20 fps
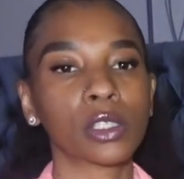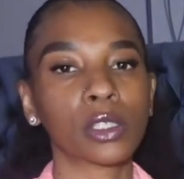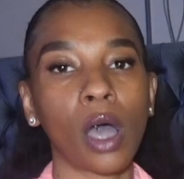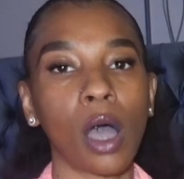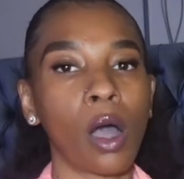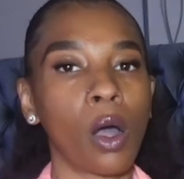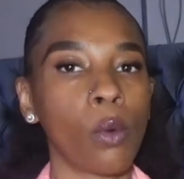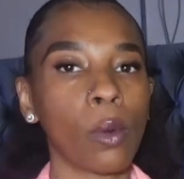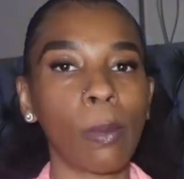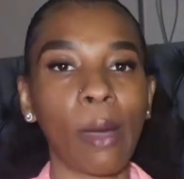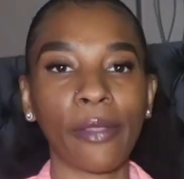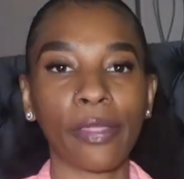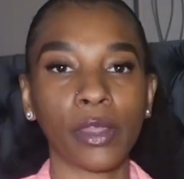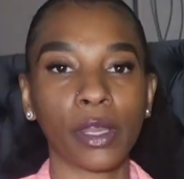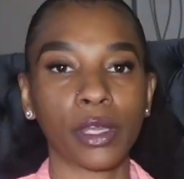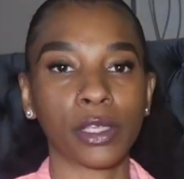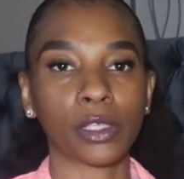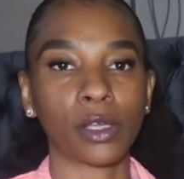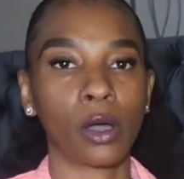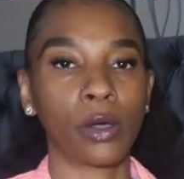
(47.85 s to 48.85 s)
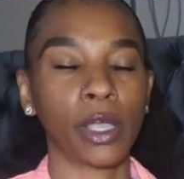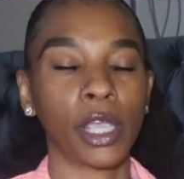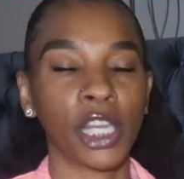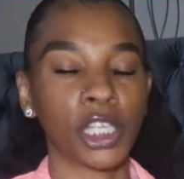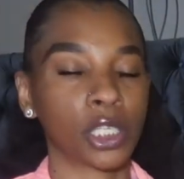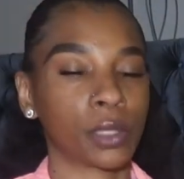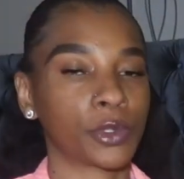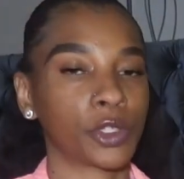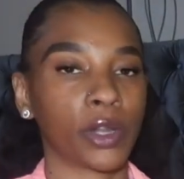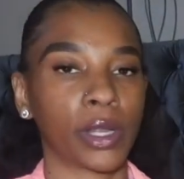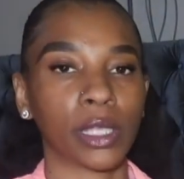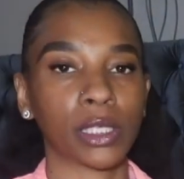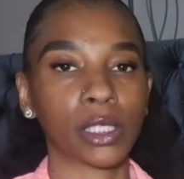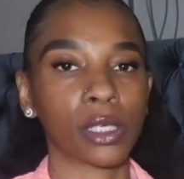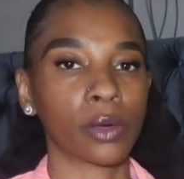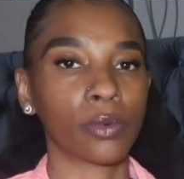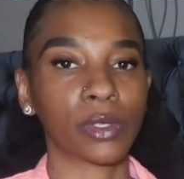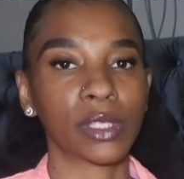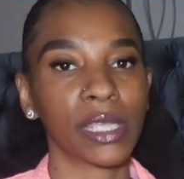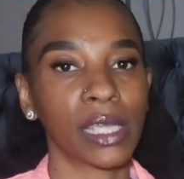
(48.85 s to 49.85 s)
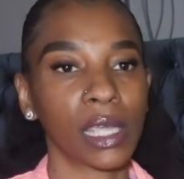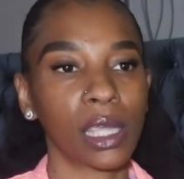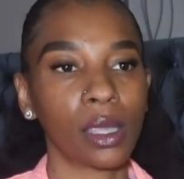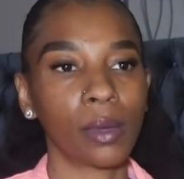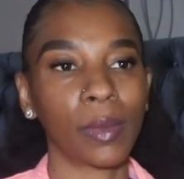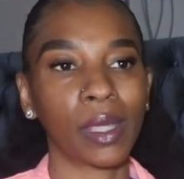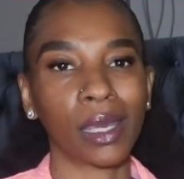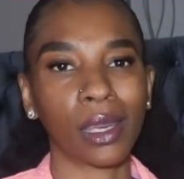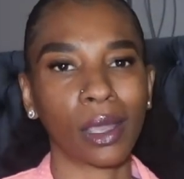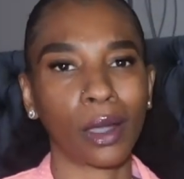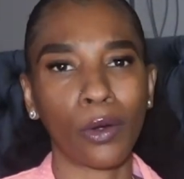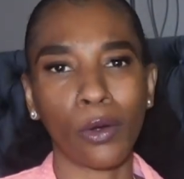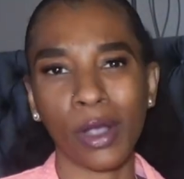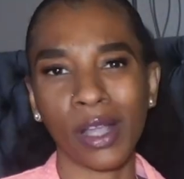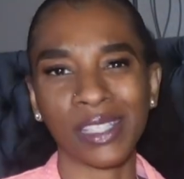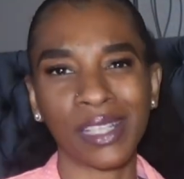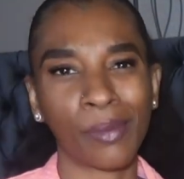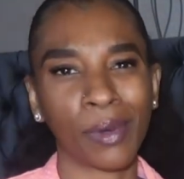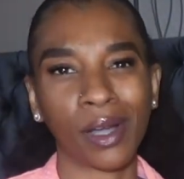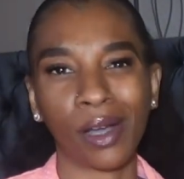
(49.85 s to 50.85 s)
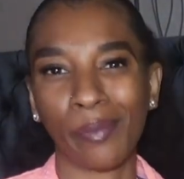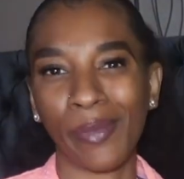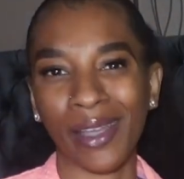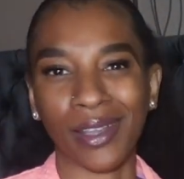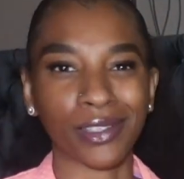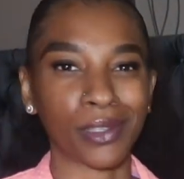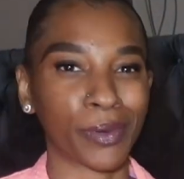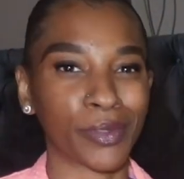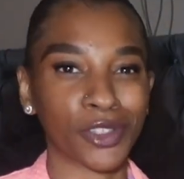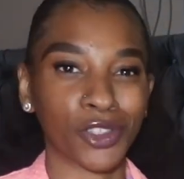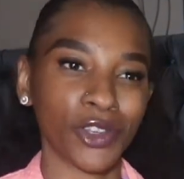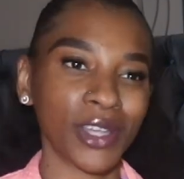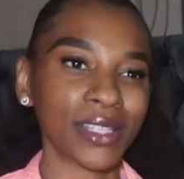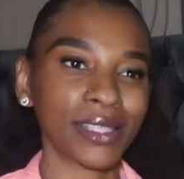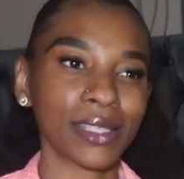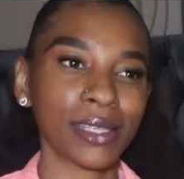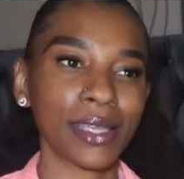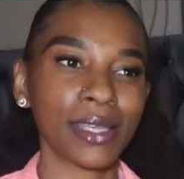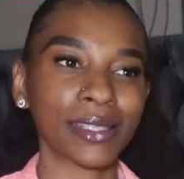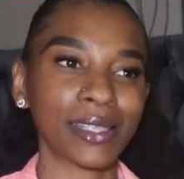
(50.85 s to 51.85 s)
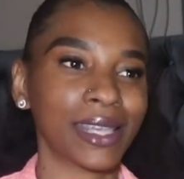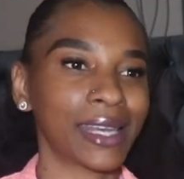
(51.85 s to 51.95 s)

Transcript: So we about to just go ahead and jump straight into the routine. And then of course I'm gonna come back and talk with dresses.